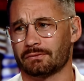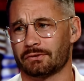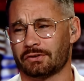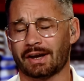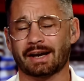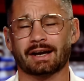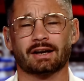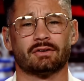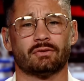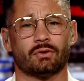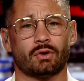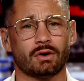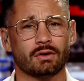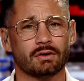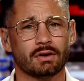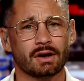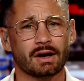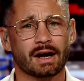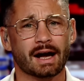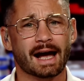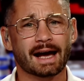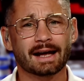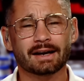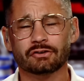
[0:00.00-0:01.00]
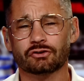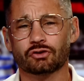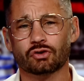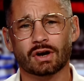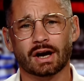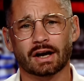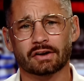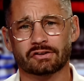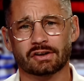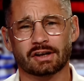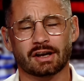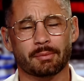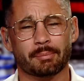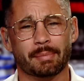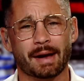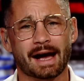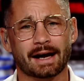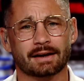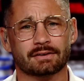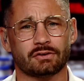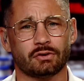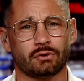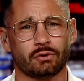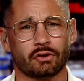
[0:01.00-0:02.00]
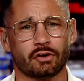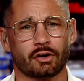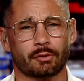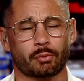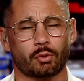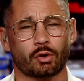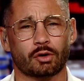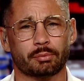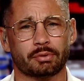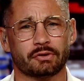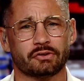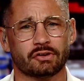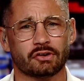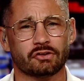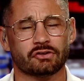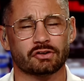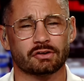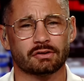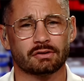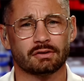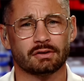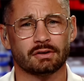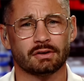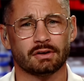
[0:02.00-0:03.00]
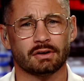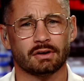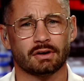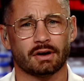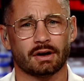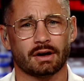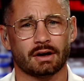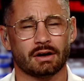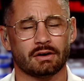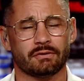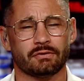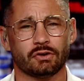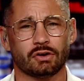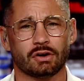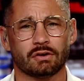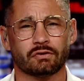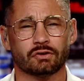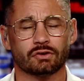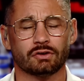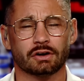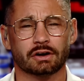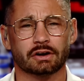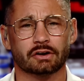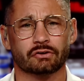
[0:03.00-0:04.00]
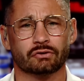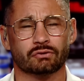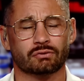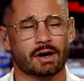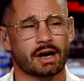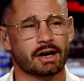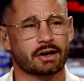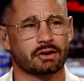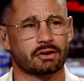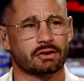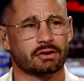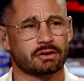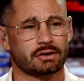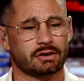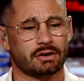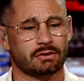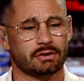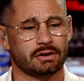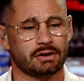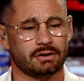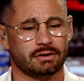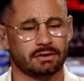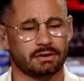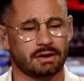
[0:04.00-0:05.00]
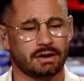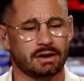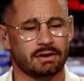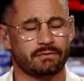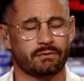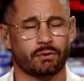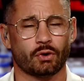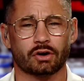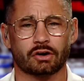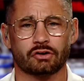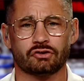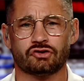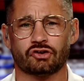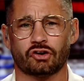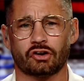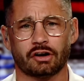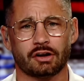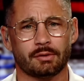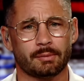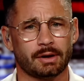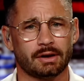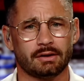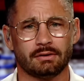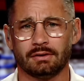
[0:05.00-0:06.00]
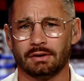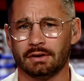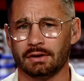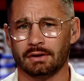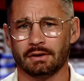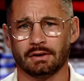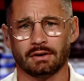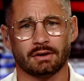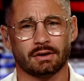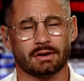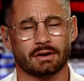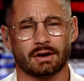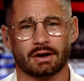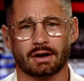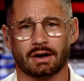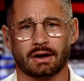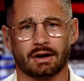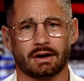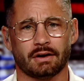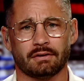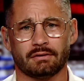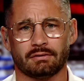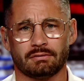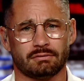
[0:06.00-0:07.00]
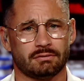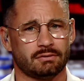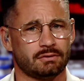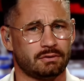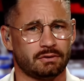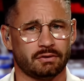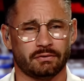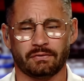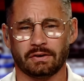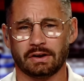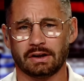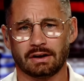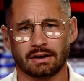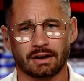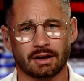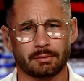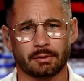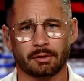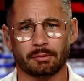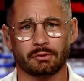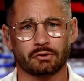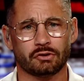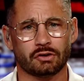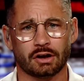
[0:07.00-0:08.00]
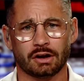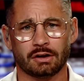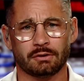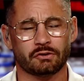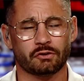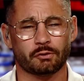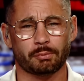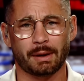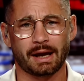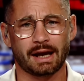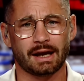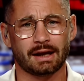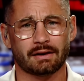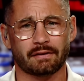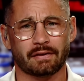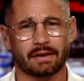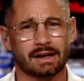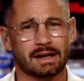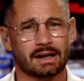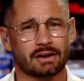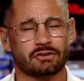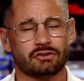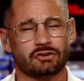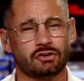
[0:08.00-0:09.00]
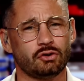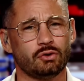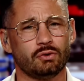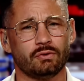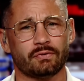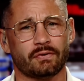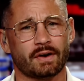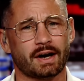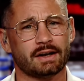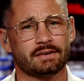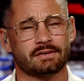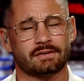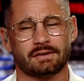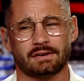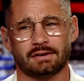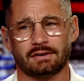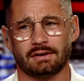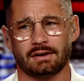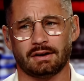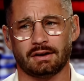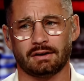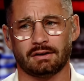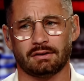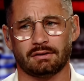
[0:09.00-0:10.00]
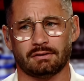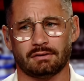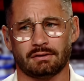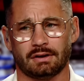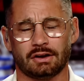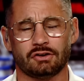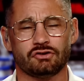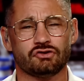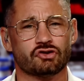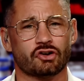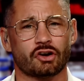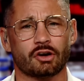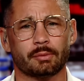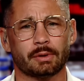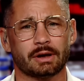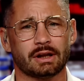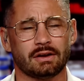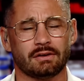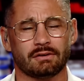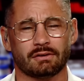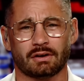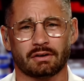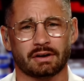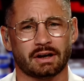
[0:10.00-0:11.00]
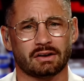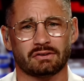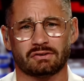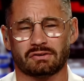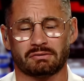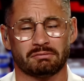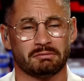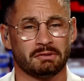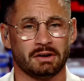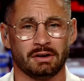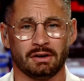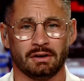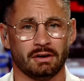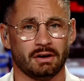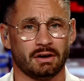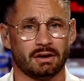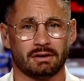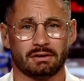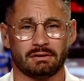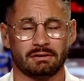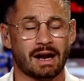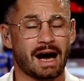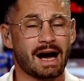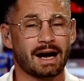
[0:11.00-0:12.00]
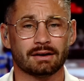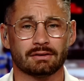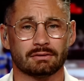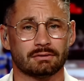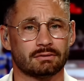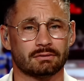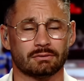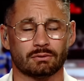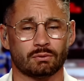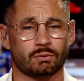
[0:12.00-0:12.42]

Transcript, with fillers: second of all, how did Chukhadzhian get back to the #1 position? And if you look at his record, you know, he fought a journeyman, defeated him in Spain, and then he had two fights in Germany against not